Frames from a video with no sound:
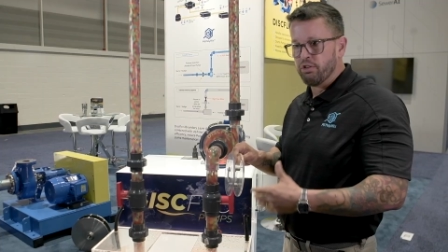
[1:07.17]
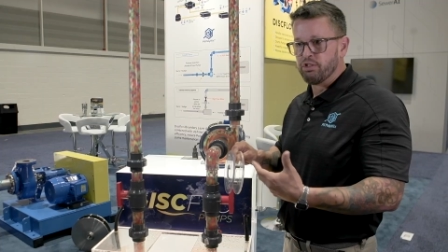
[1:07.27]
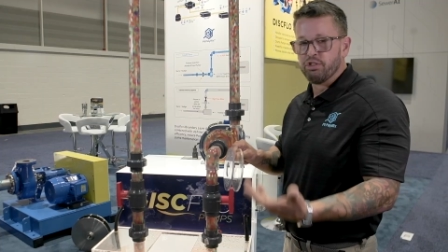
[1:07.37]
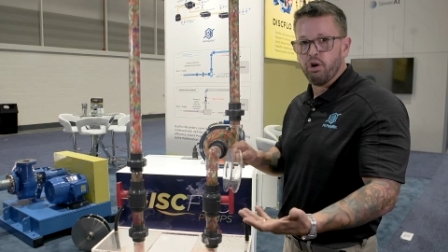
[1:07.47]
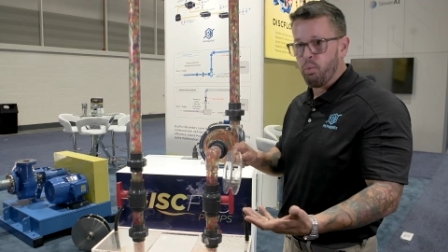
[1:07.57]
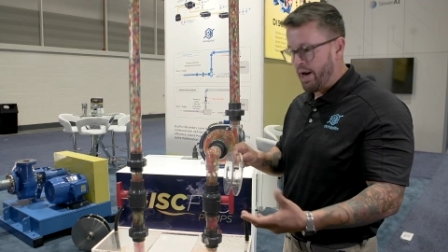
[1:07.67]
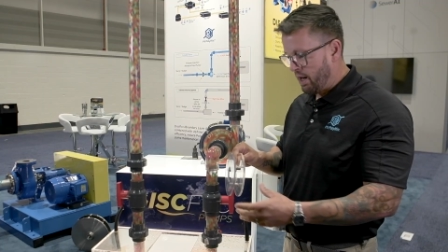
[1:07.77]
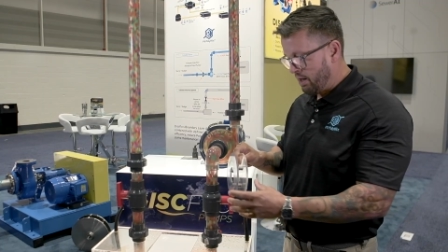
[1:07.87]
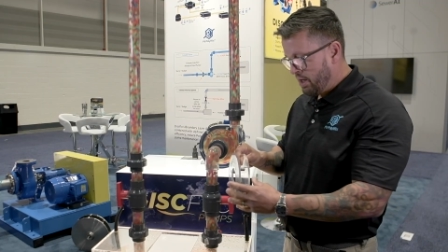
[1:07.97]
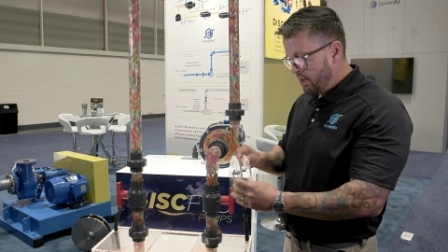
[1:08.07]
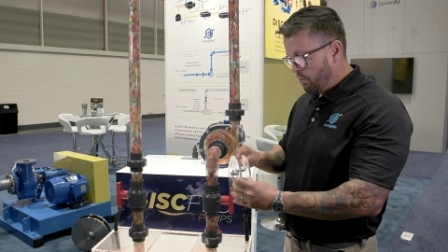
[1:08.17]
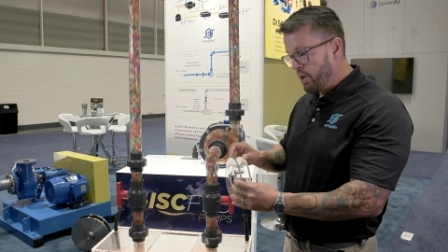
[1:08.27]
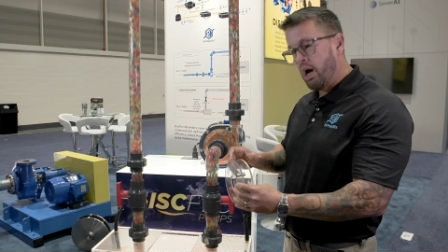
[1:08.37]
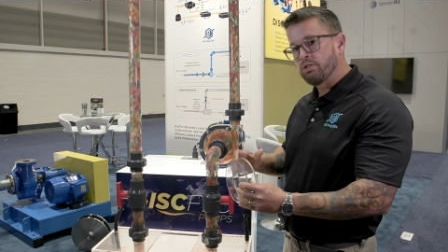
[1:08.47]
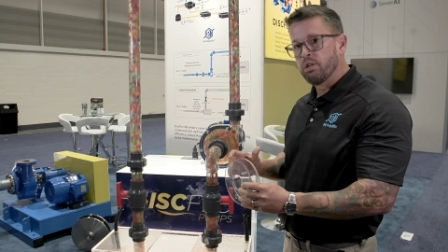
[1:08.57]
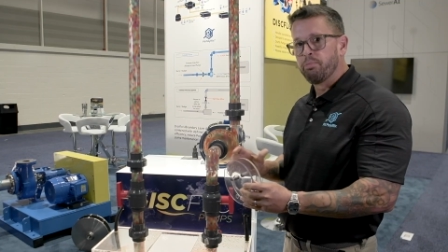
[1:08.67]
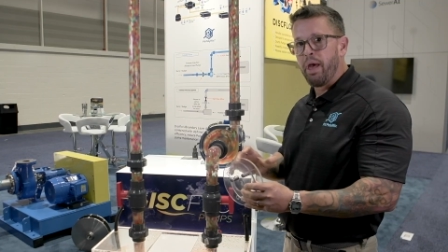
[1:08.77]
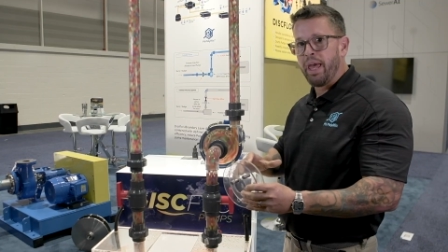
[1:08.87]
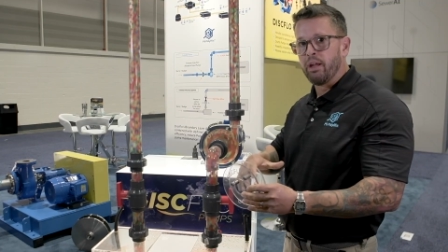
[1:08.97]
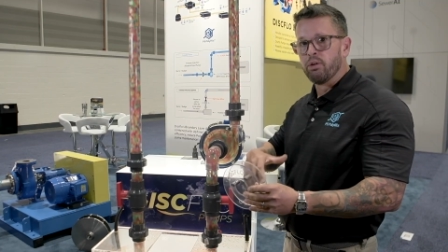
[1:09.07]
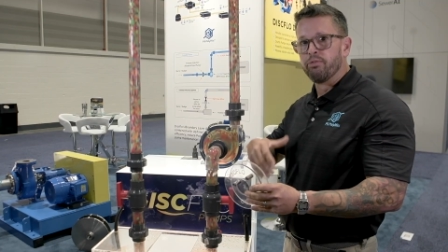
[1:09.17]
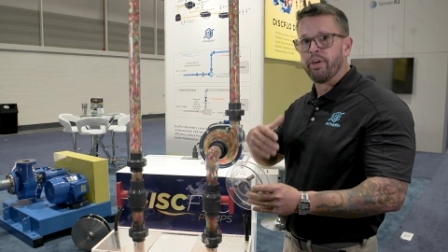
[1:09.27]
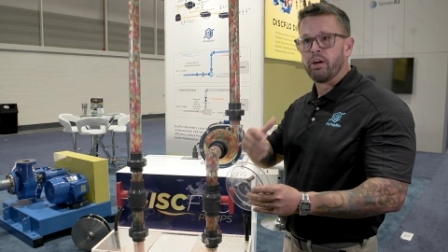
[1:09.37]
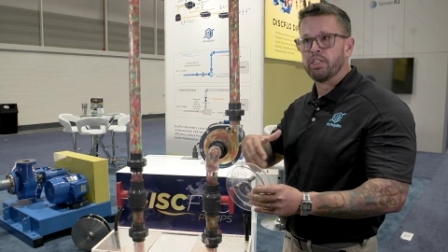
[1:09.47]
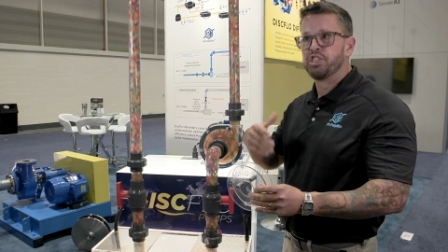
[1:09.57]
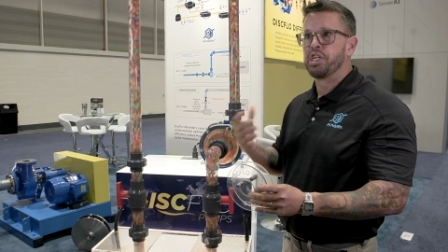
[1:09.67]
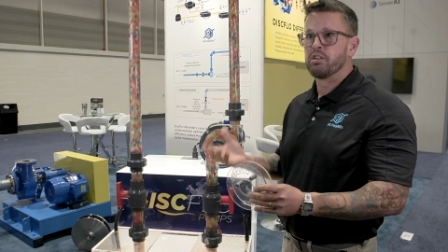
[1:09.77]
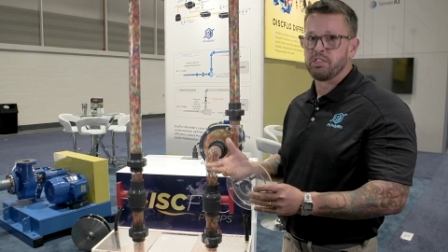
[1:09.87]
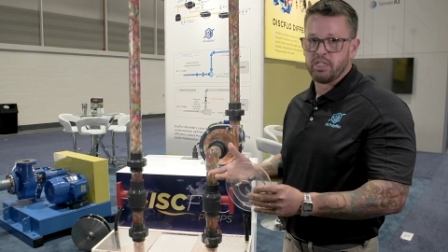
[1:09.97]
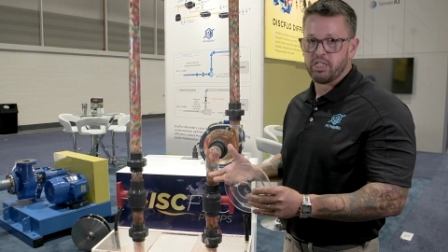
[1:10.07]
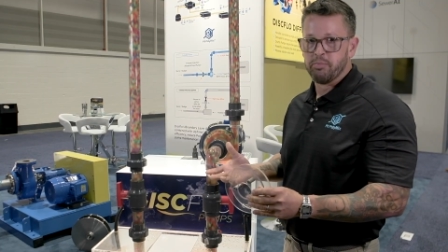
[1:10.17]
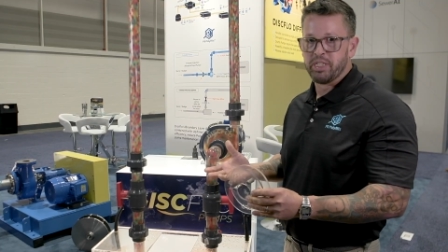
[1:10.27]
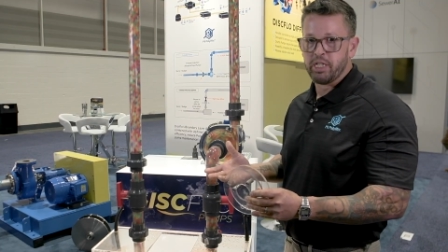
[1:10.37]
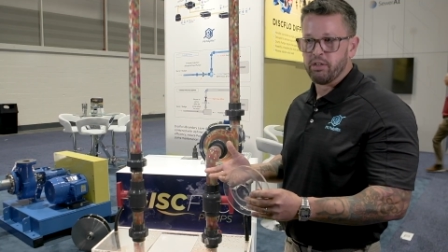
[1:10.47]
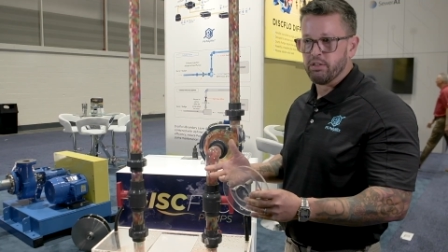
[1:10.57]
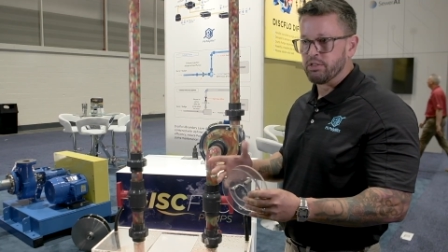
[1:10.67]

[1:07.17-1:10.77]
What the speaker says: there's no wear. We also handle very shear sensitive materials.